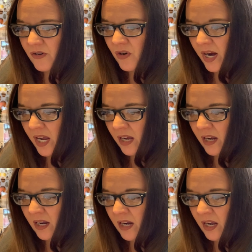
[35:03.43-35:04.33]

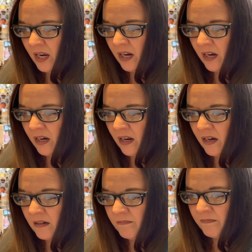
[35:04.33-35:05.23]
drinking, and
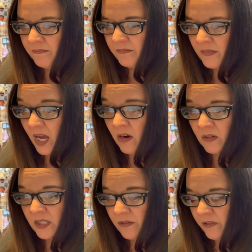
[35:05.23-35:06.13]
how
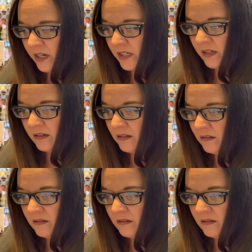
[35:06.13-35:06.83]
it's affecting